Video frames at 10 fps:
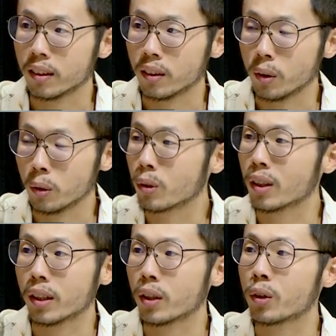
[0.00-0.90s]
those
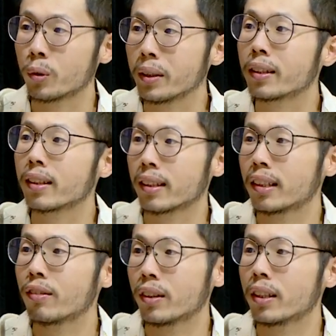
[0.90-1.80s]
are your recent
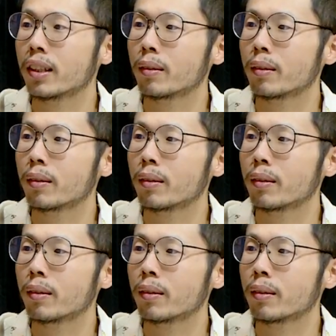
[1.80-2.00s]
activities.